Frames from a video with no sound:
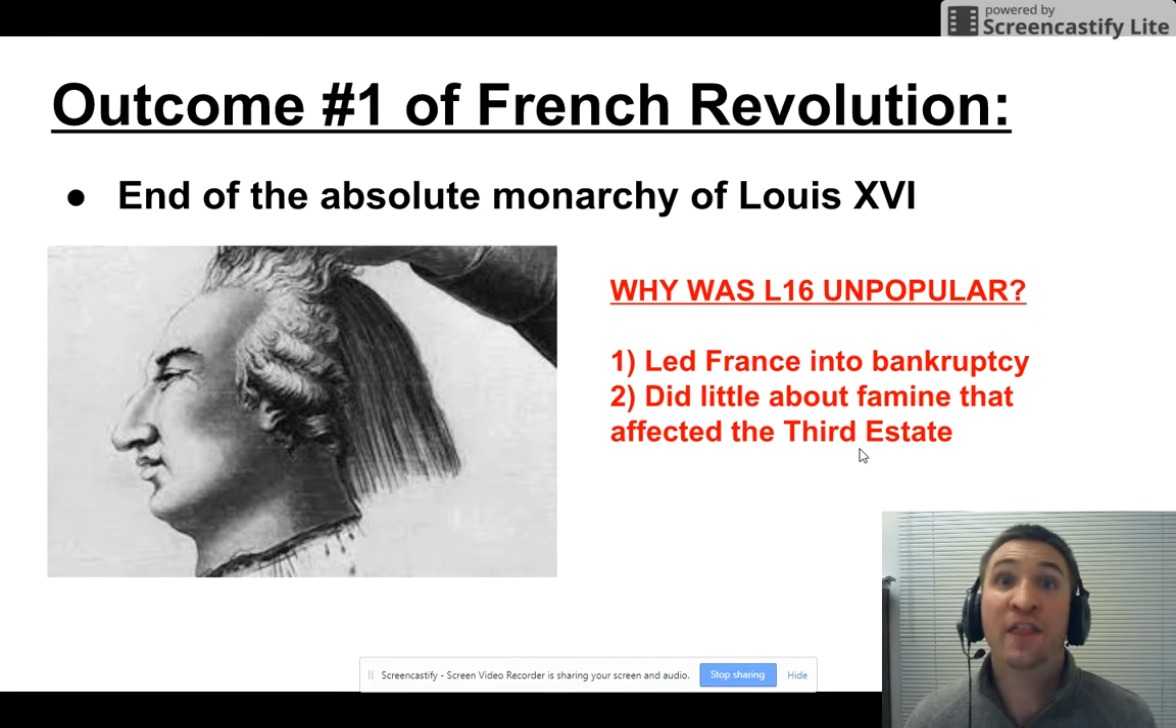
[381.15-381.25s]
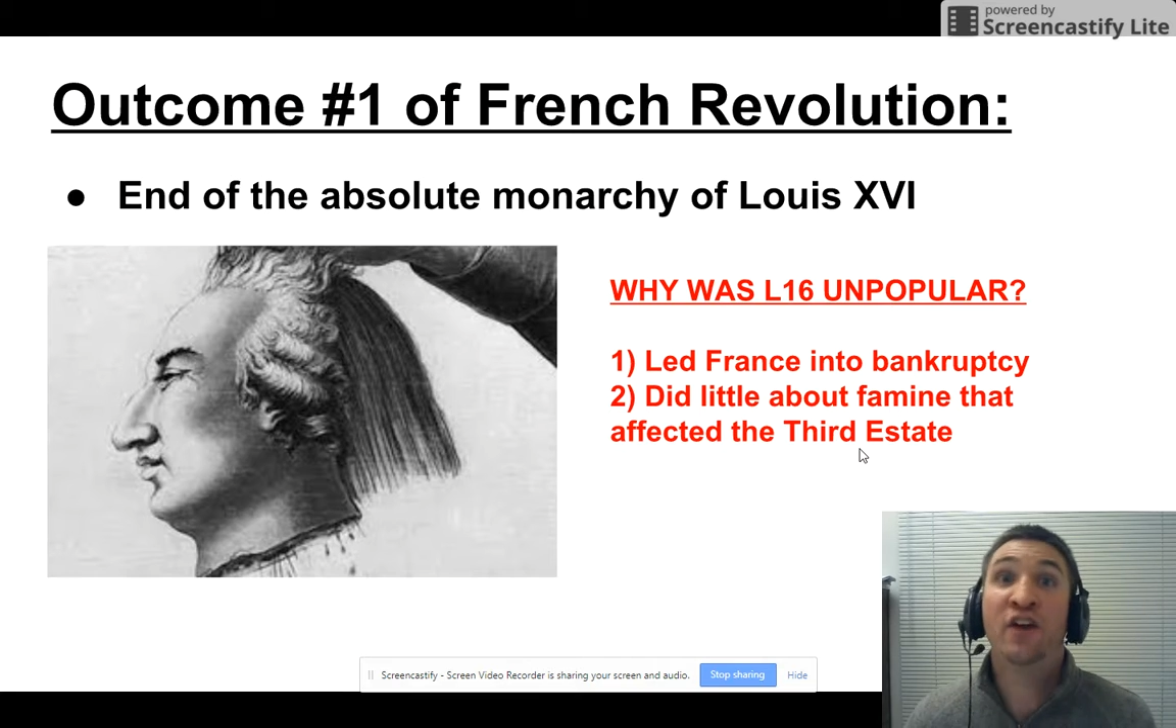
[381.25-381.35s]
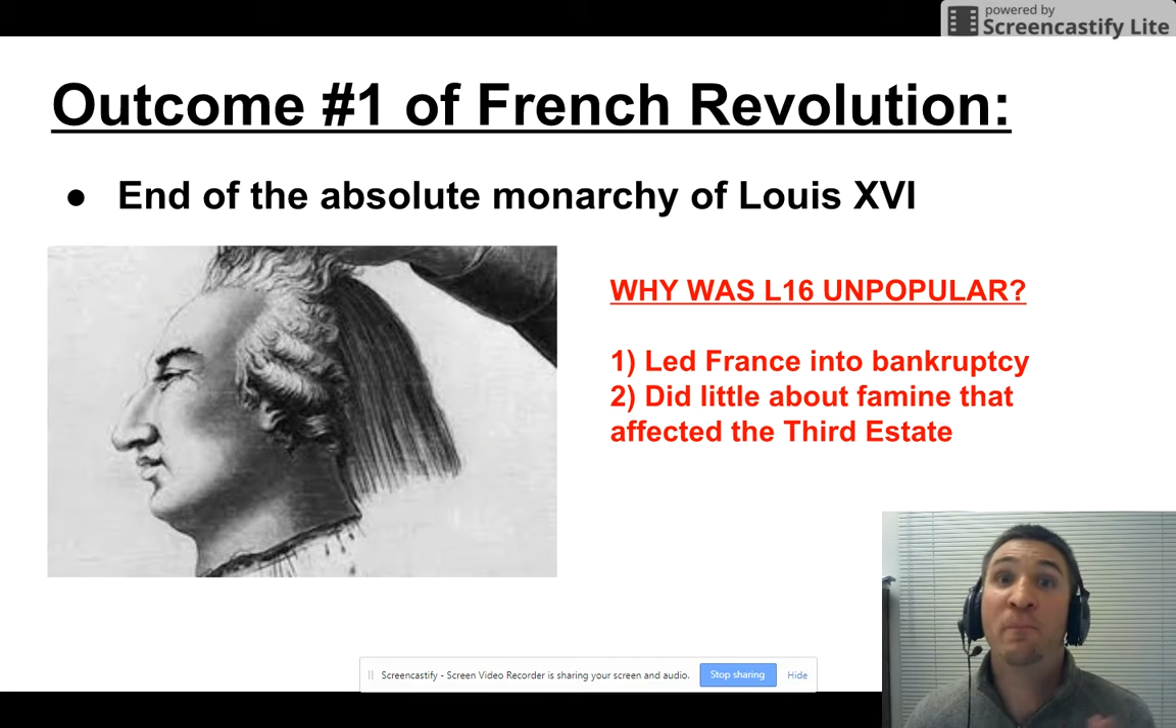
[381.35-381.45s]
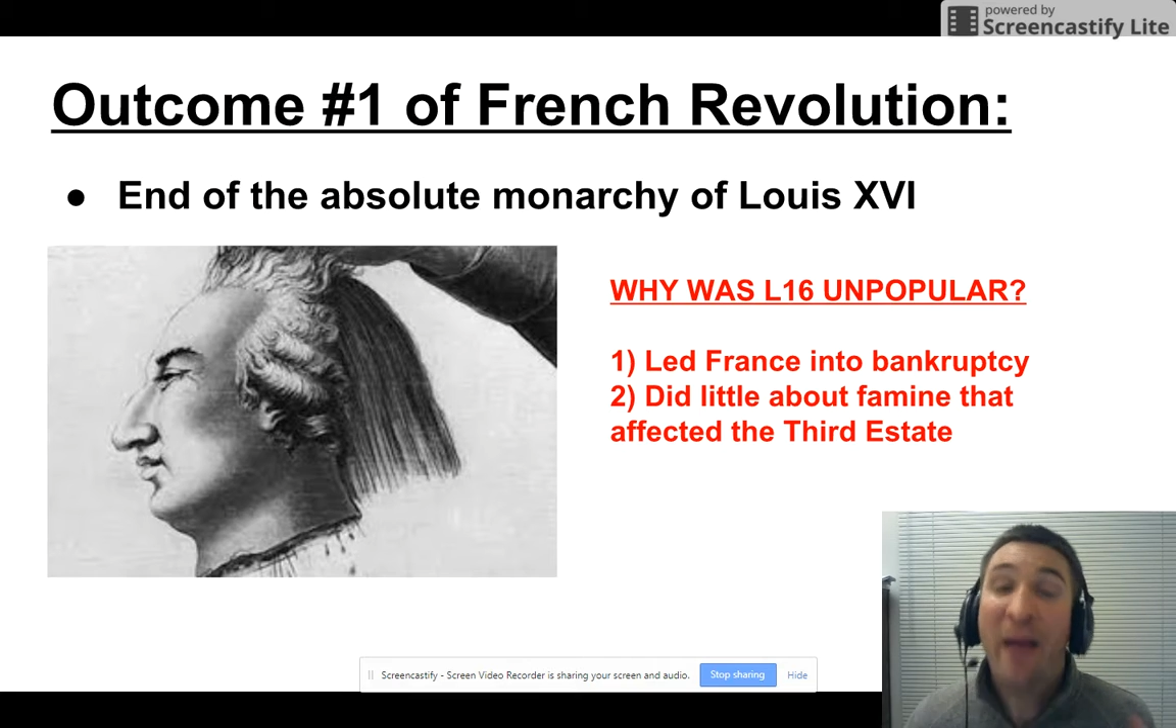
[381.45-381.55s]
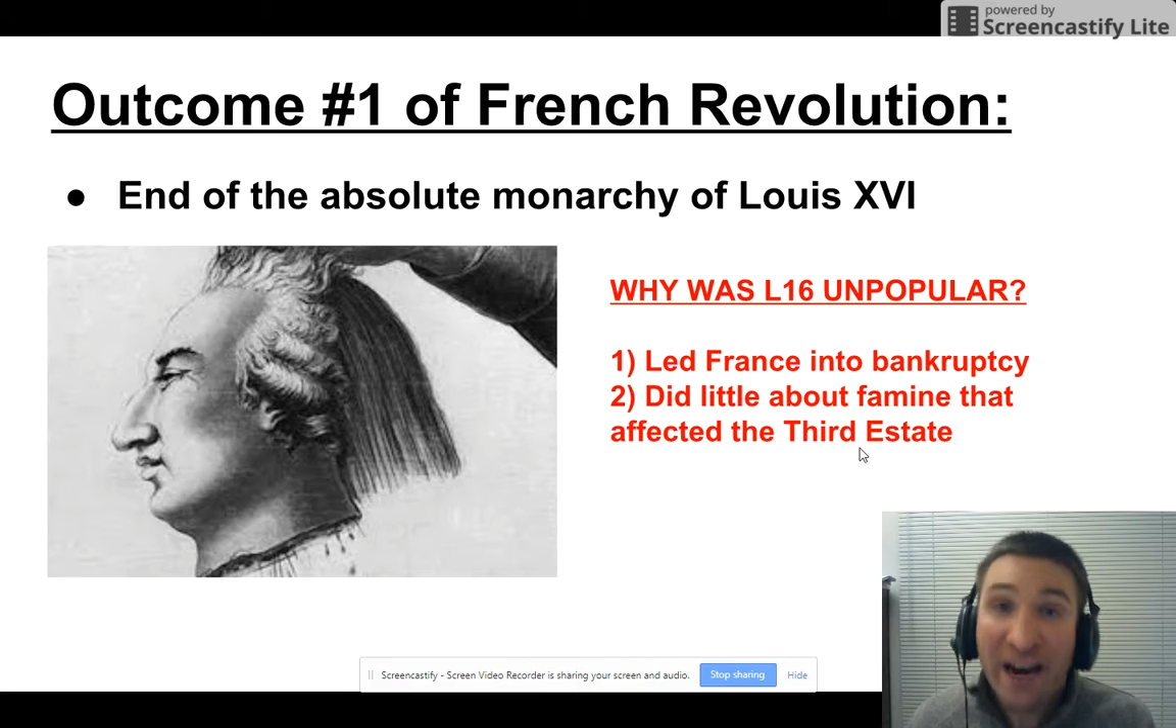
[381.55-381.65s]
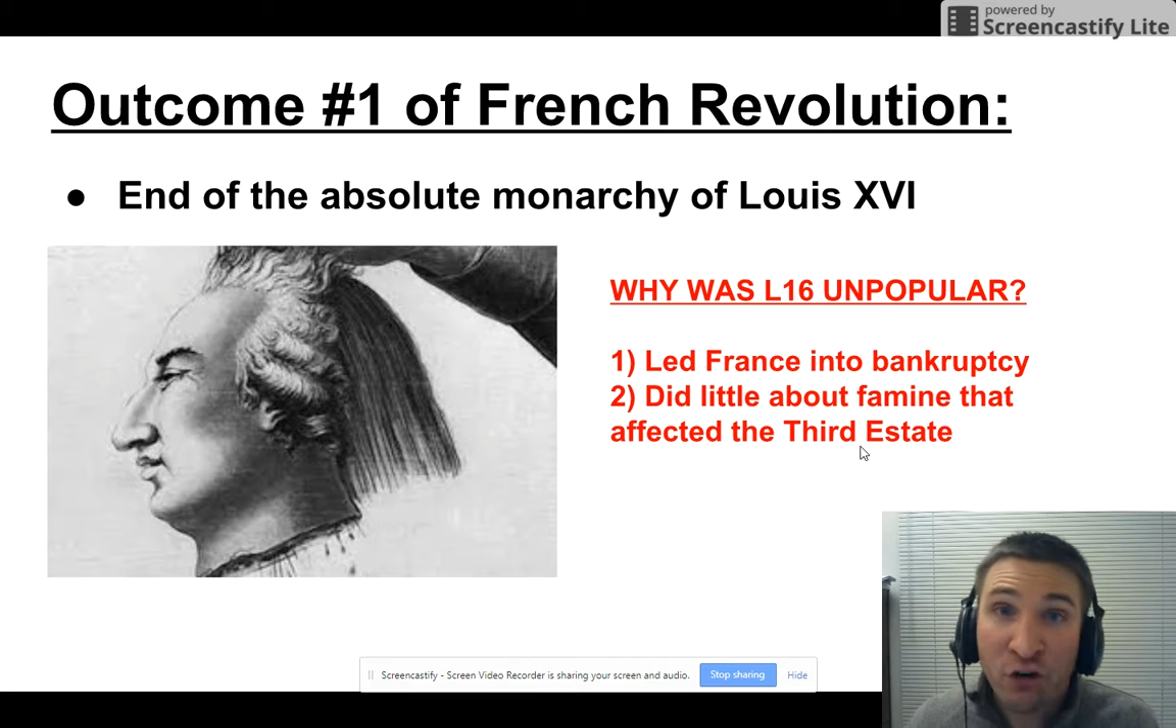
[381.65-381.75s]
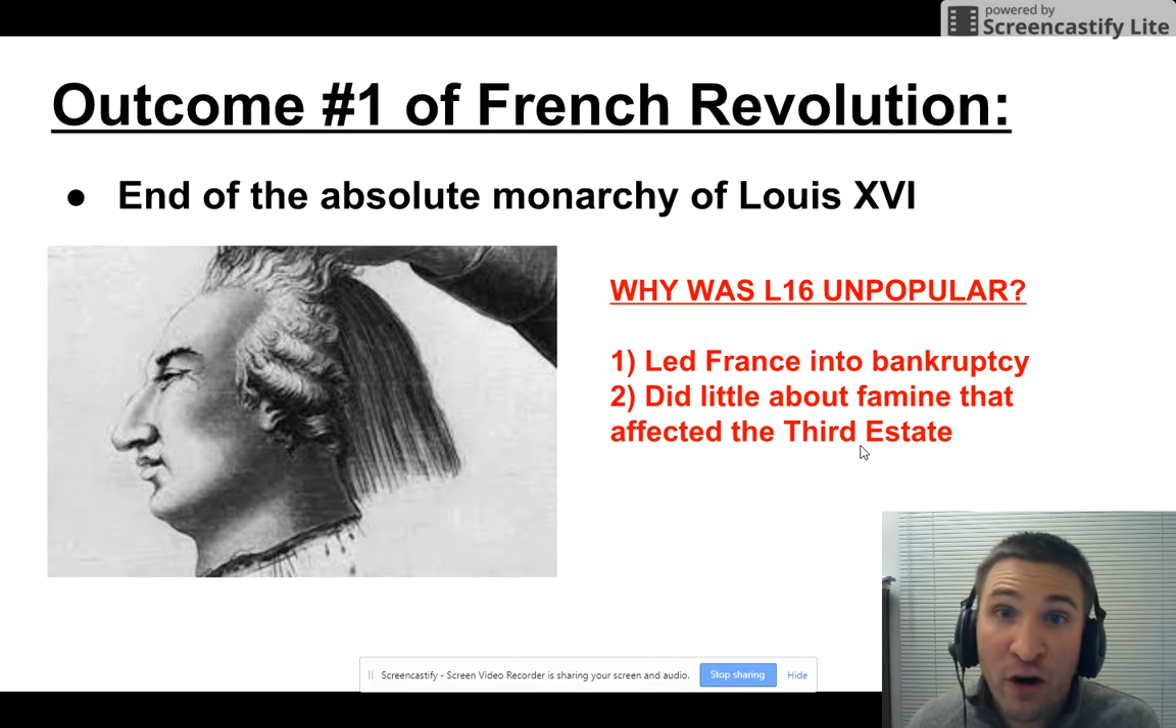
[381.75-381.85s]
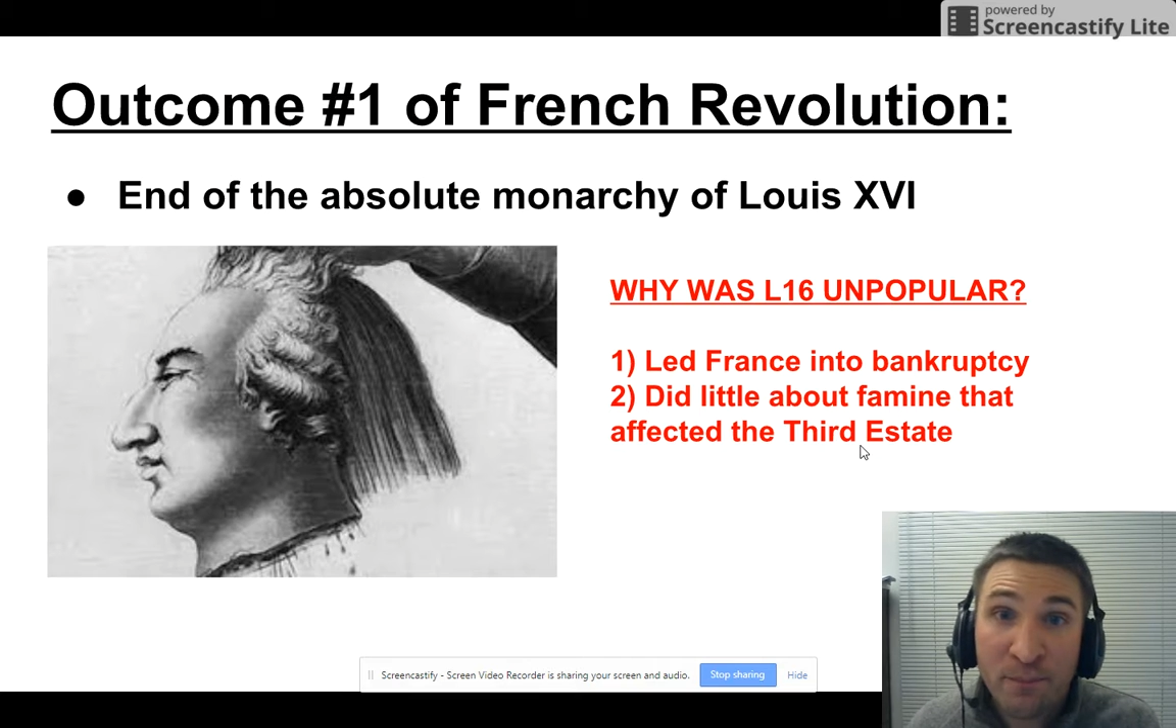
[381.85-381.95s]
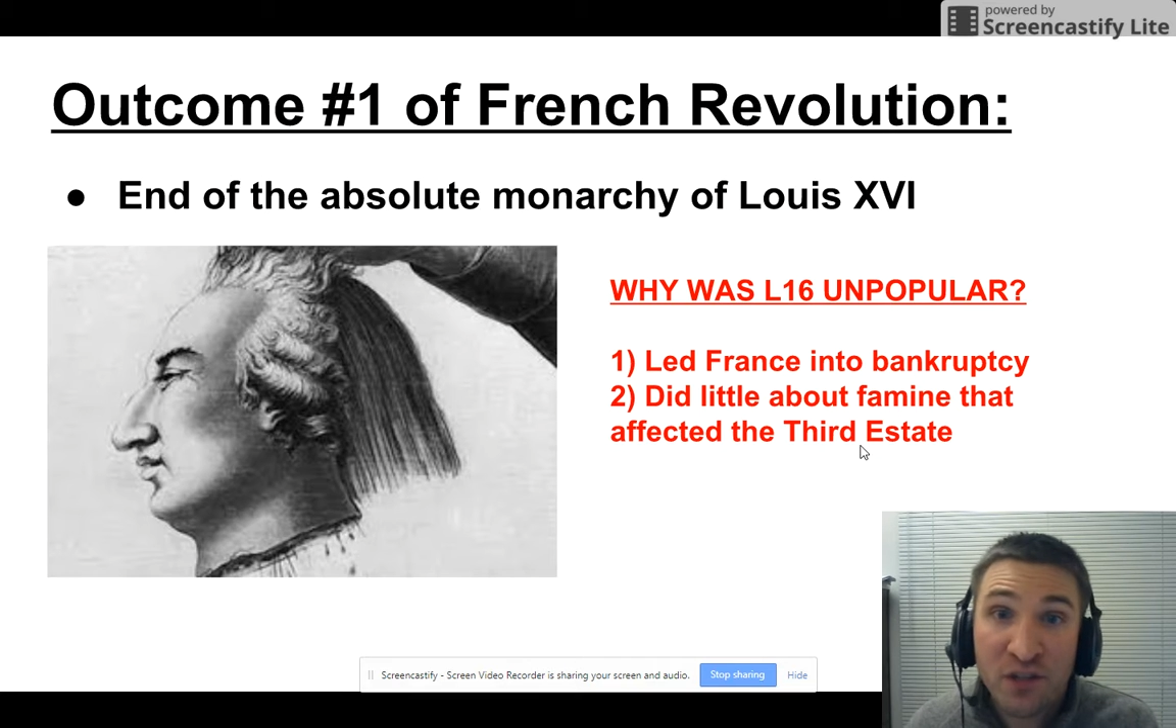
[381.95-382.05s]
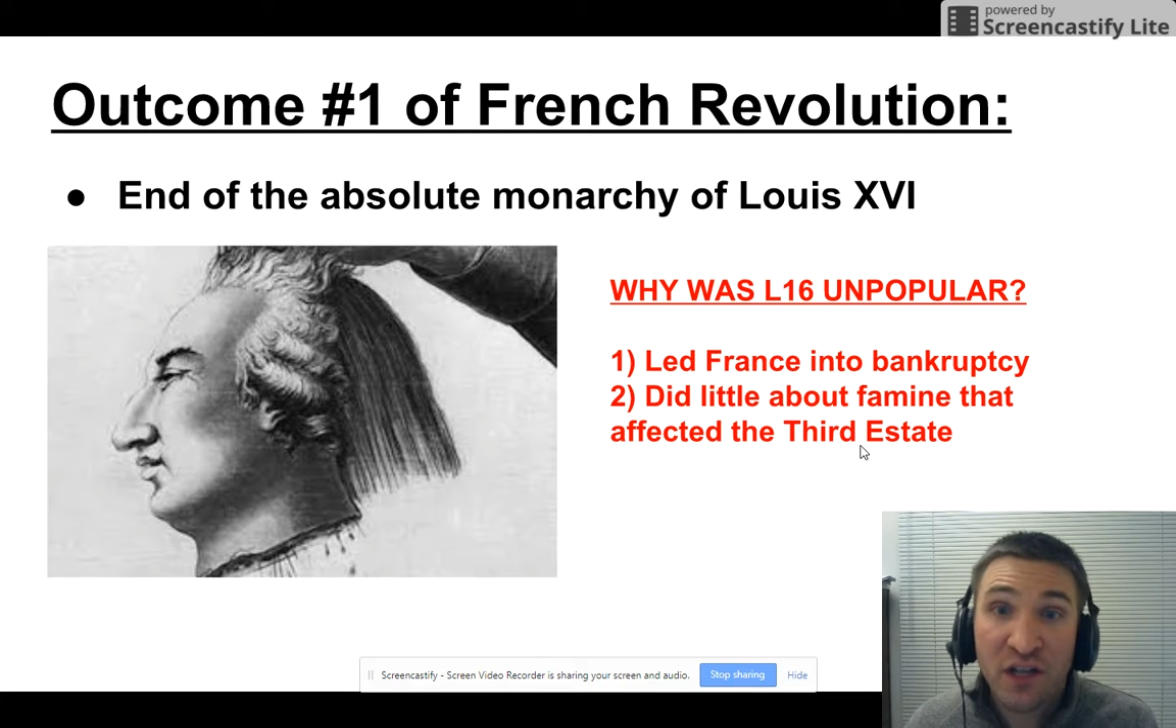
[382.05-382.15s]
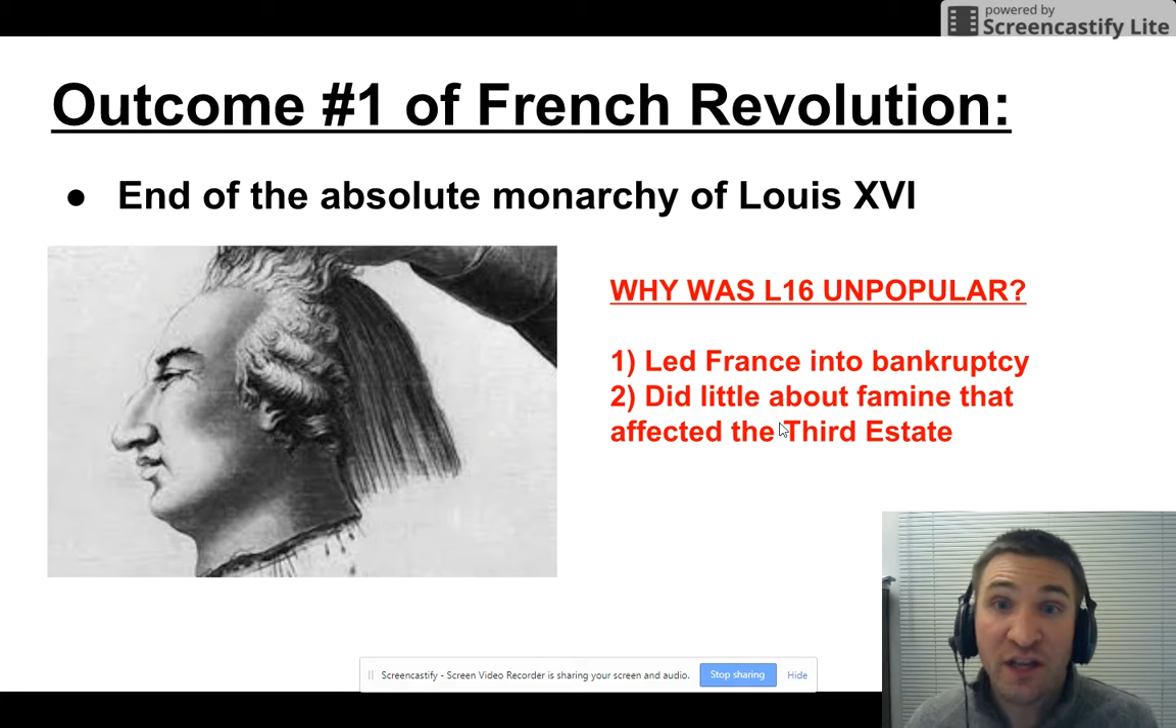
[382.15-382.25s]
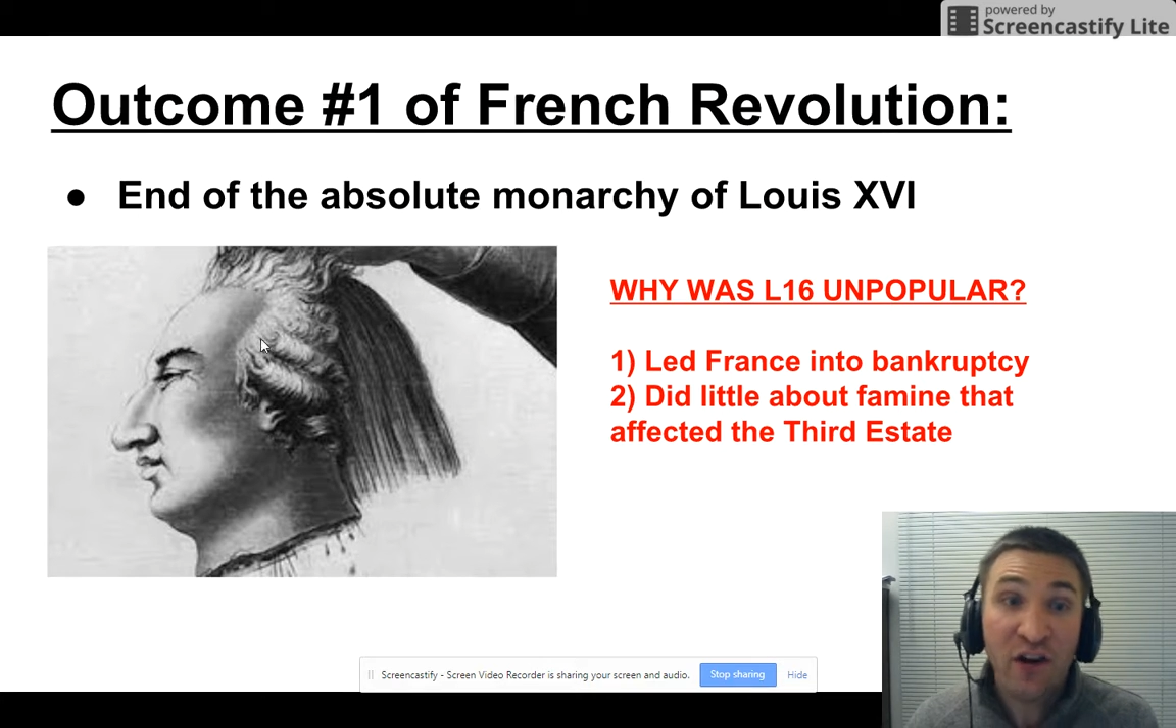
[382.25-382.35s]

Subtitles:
they're bankrupt,